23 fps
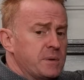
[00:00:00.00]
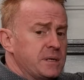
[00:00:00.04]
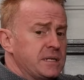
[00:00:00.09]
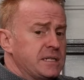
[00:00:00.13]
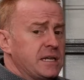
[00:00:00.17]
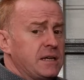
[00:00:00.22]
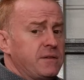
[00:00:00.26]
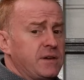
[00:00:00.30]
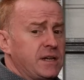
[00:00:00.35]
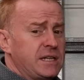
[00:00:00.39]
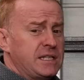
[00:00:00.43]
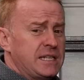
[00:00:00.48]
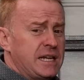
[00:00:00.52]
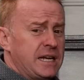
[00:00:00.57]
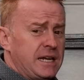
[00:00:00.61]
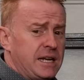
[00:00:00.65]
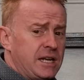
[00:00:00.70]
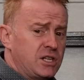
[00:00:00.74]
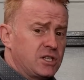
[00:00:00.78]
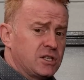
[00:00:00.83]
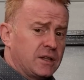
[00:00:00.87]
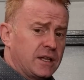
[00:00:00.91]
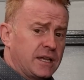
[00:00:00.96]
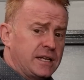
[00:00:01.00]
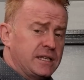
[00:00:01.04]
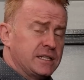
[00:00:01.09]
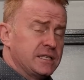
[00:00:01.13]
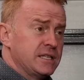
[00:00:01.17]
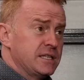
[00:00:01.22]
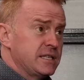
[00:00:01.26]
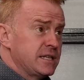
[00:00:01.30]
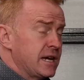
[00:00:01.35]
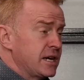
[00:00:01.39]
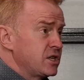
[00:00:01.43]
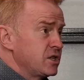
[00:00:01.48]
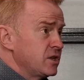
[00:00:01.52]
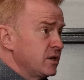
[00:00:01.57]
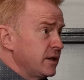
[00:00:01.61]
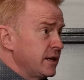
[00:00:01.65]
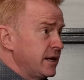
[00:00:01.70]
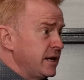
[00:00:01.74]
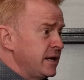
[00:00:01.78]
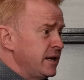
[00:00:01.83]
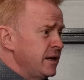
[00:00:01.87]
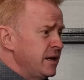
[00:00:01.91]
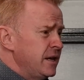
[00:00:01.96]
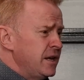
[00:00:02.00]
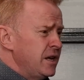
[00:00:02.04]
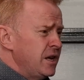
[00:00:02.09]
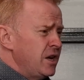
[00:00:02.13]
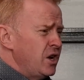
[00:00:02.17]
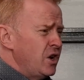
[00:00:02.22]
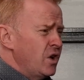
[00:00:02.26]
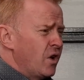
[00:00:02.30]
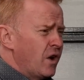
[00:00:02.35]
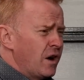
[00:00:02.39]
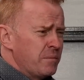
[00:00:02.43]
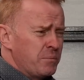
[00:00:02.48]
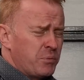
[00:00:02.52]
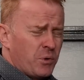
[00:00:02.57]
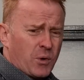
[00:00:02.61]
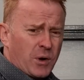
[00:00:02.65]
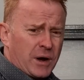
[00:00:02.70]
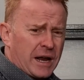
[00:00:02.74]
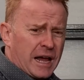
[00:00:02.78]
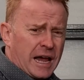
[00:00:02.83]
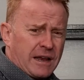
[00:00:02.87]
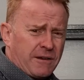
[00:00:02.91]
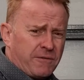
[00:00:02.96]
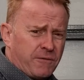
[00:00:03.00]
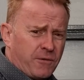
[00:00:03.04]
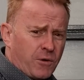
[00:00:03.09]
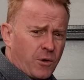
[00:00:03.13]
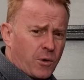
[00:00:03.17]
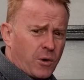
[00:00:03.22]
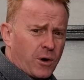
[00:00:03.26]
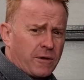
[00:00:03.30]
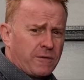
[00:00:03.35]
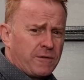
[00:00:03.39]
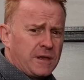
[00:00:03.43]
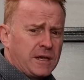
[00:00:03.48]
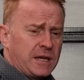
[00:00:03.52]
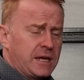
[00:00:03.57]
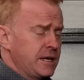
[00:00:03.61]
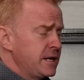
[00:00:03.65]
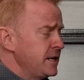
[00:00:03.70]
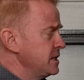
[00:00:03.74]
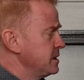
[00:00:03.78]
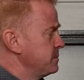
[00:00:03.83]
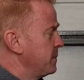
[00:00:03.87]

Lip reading: and TV 10-inch lens is actually 9.84, I think it is.